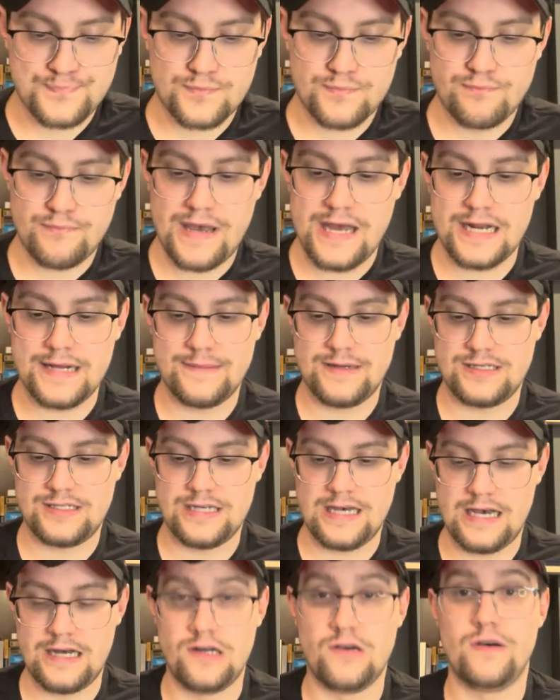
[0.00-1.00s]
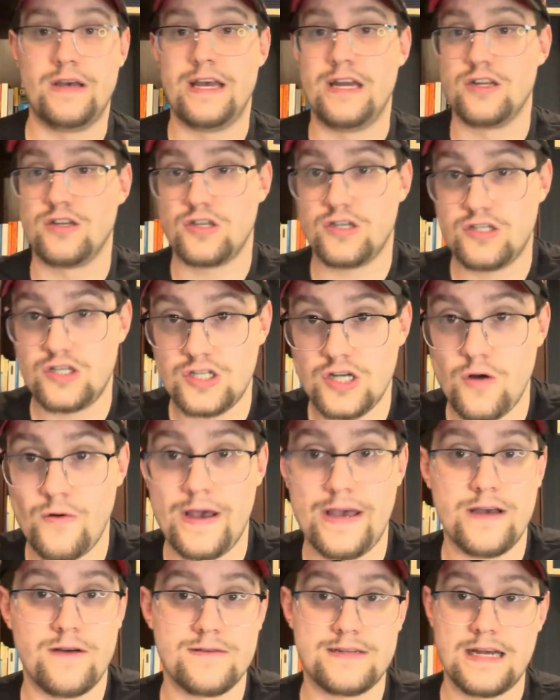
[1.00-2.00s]
Manny Machado, and
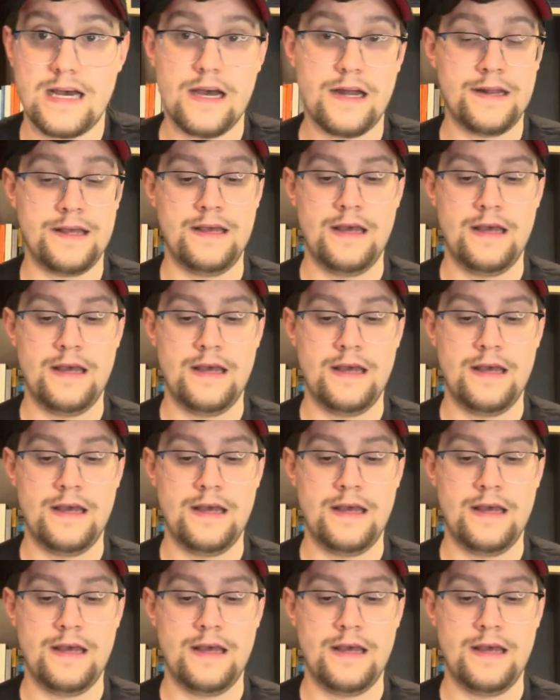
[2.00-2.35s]
Shohei Ohtani.